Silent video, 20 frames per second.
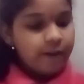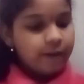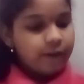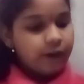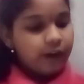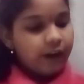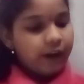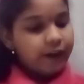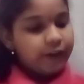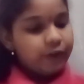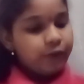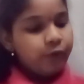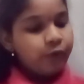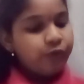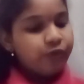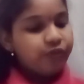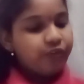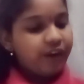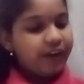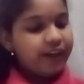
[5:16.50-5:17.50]
to
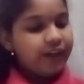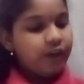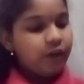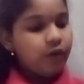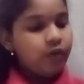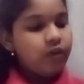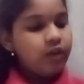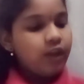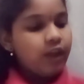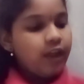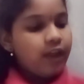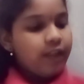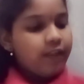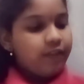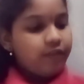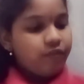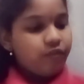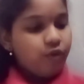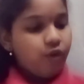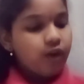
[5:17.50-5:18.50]
find out
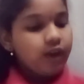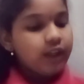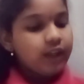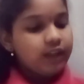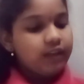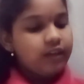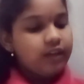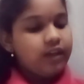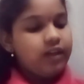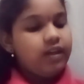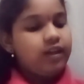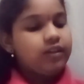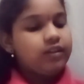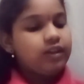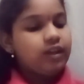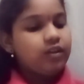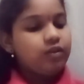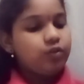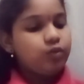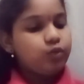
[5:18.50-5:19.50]
what ingredients
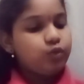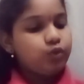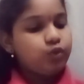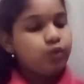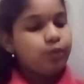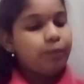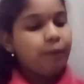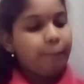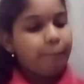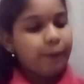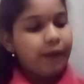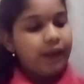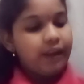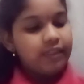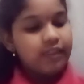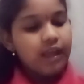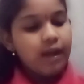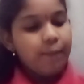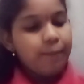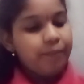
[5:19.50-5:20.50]
are used to prepare
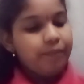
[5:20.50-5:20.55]
them